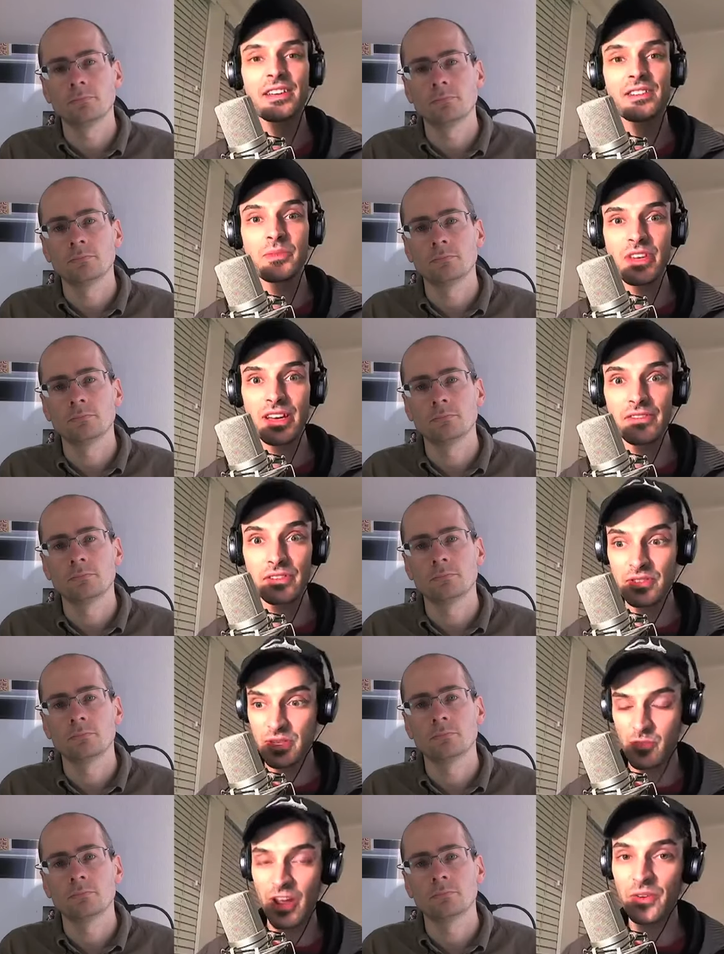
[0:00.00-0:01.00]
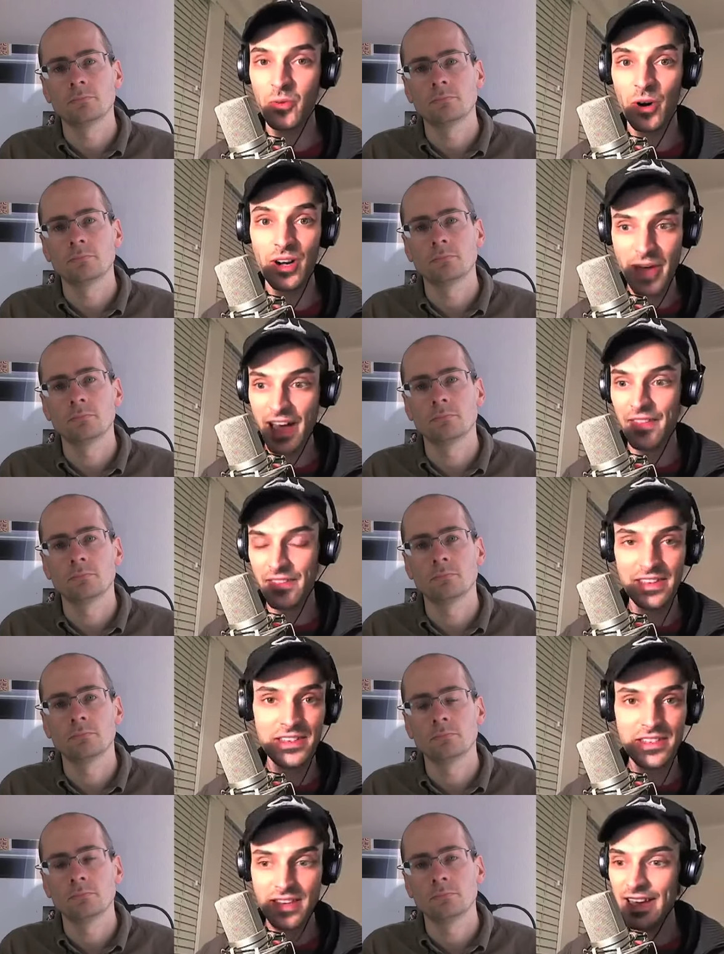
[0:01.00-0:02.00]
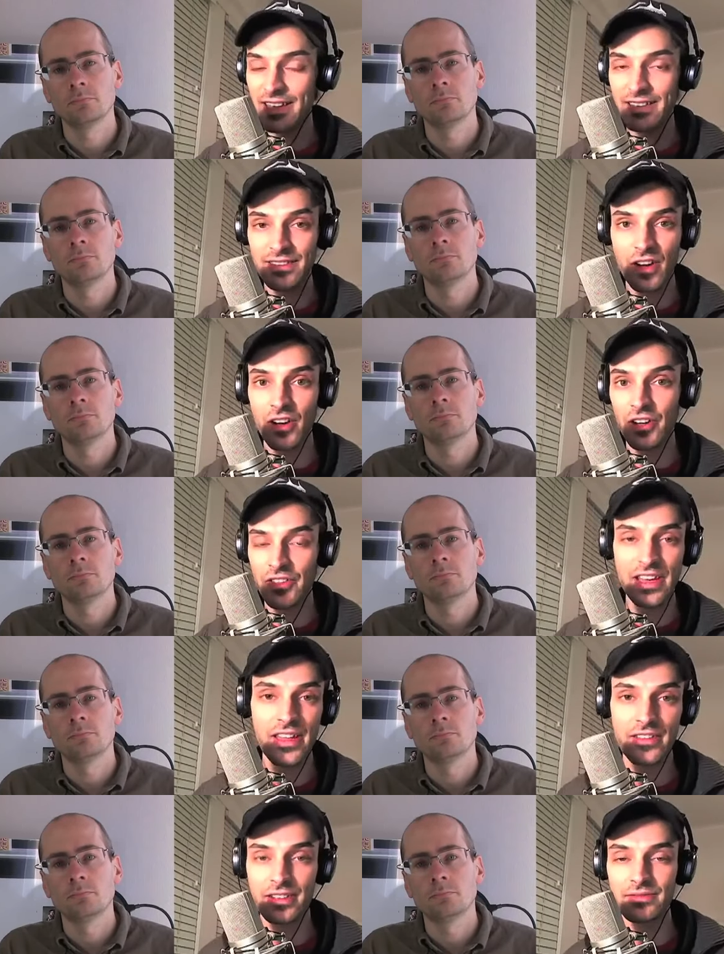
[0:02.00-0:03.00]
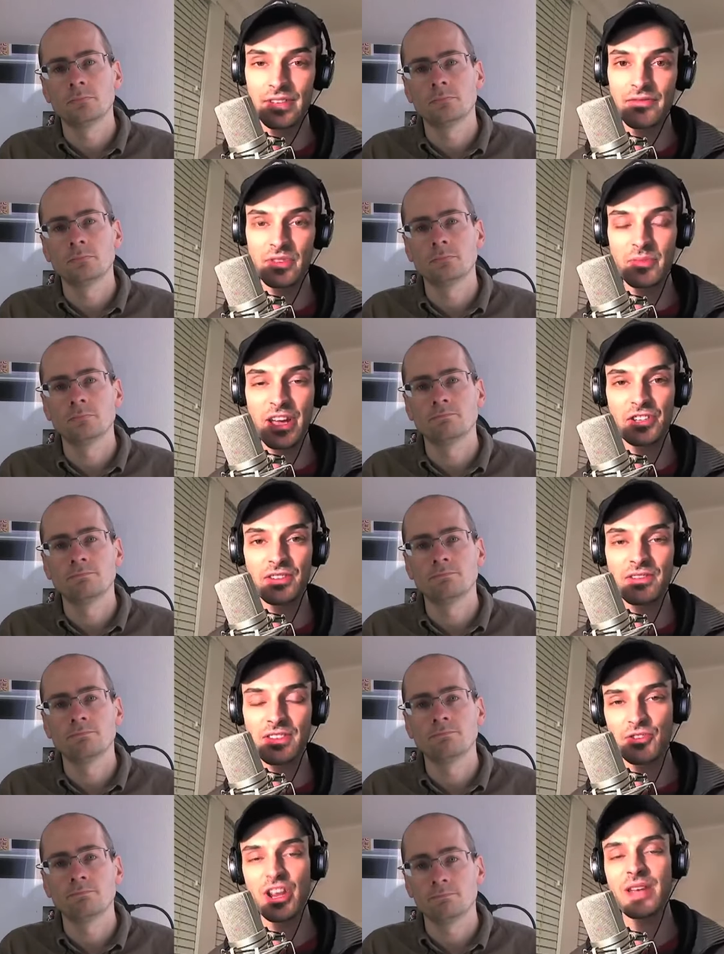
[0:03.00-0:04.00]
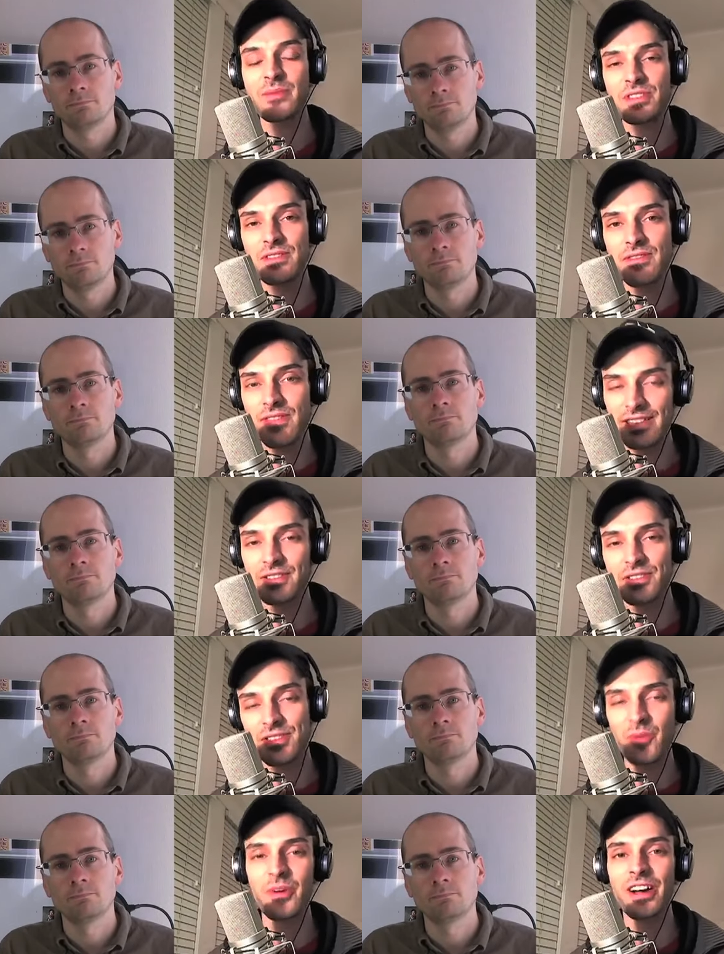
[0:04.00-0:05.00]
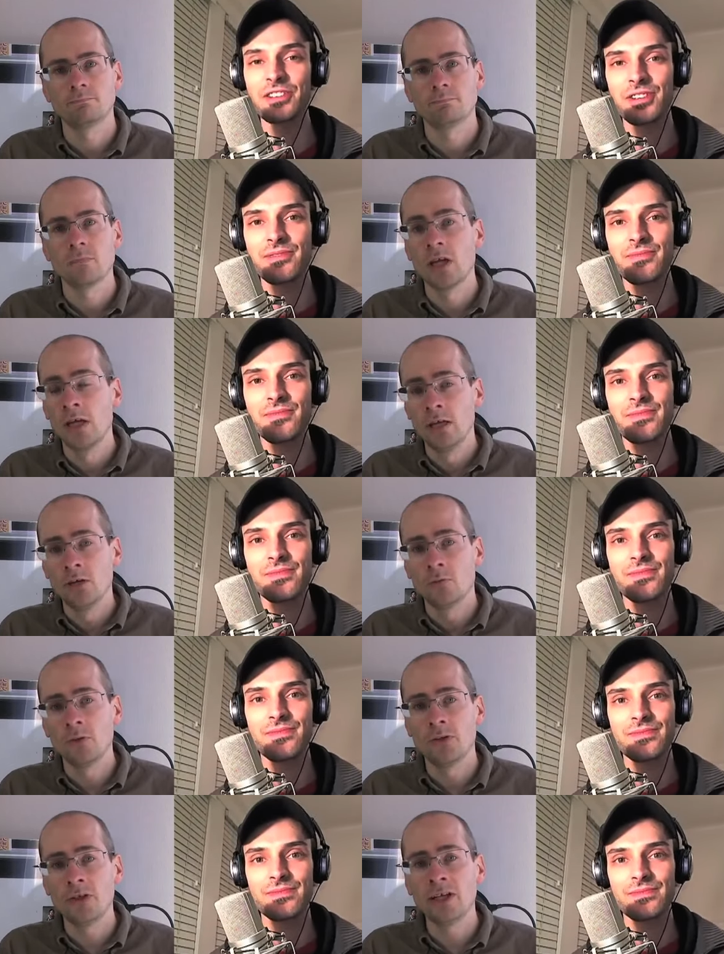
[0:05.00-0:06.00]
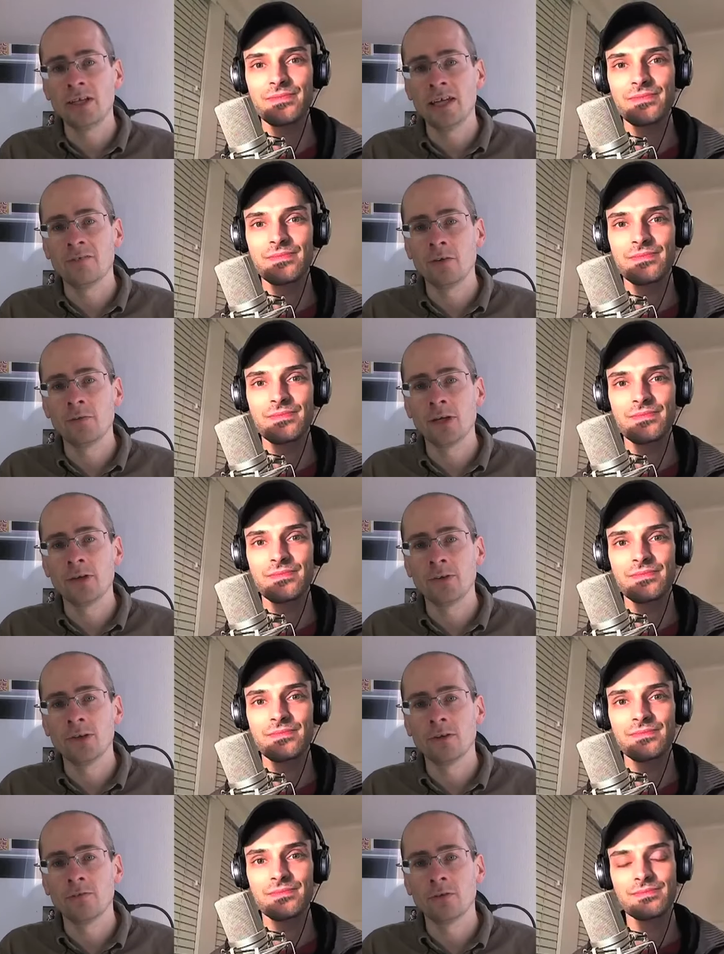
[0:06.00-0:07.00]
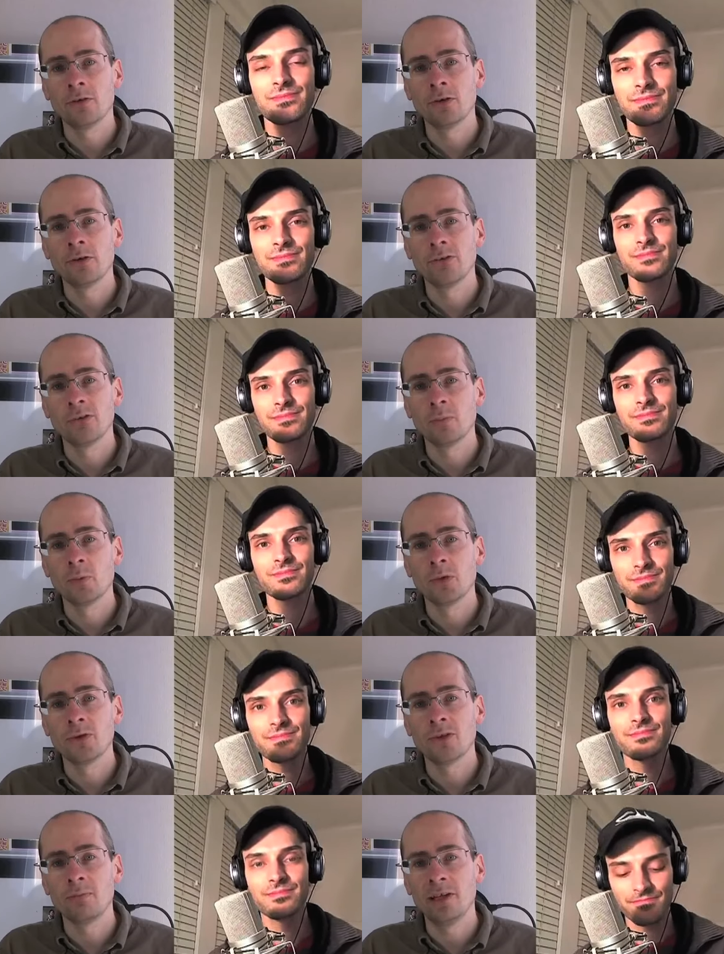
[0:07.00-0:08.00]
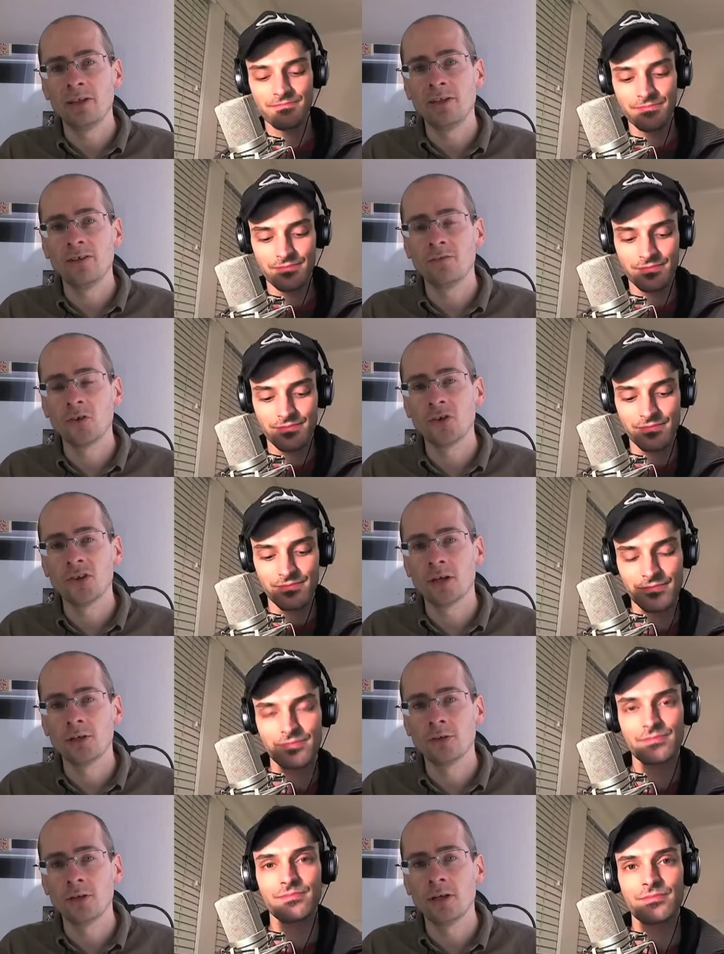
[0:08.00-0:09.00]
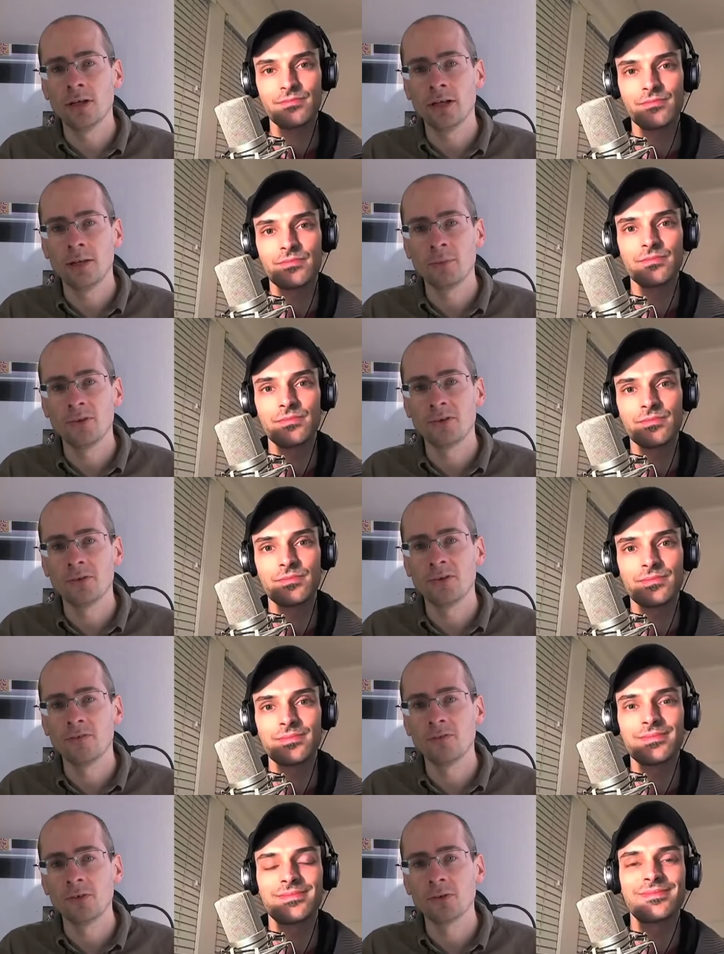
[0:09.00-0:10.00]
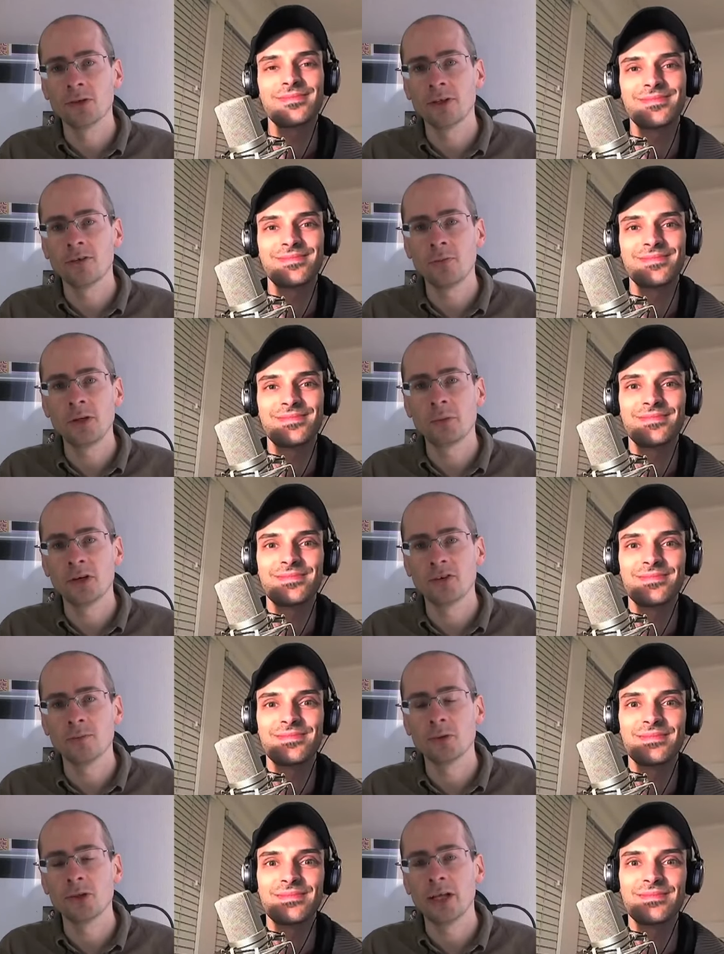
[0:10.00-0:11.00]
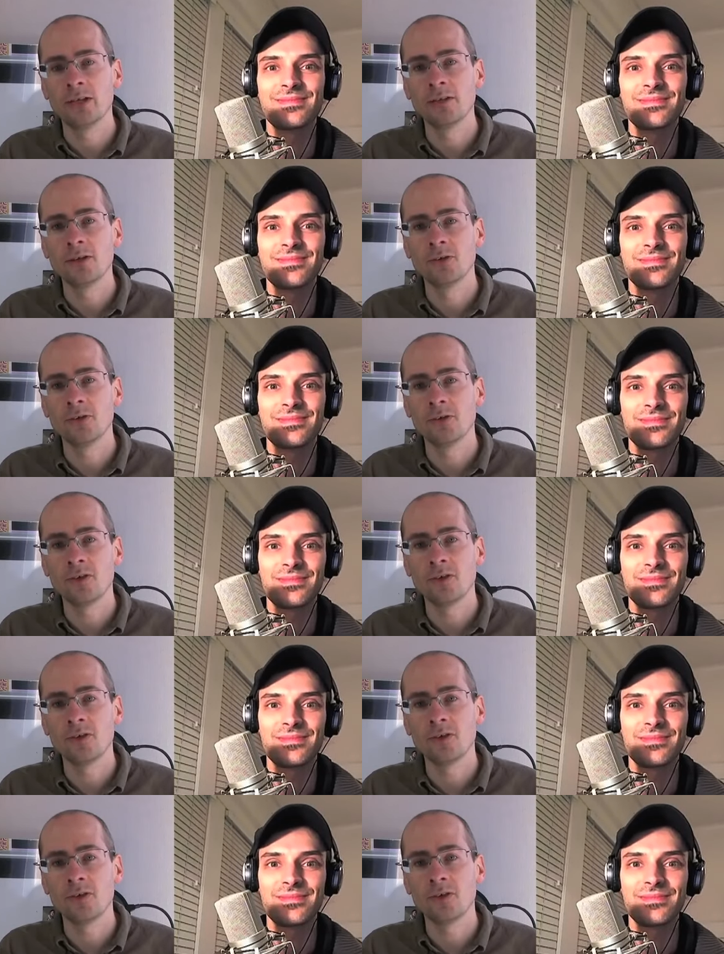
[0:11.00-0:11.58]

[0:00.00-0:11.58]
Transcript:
Speaker 1: to be able to spread the word about this and all the other information. So, James, thank you so much.
Speaker 2: Well, thank everyone out there for all their support that made these first one hundred uh, episodes of New World Next Week possible, and here's to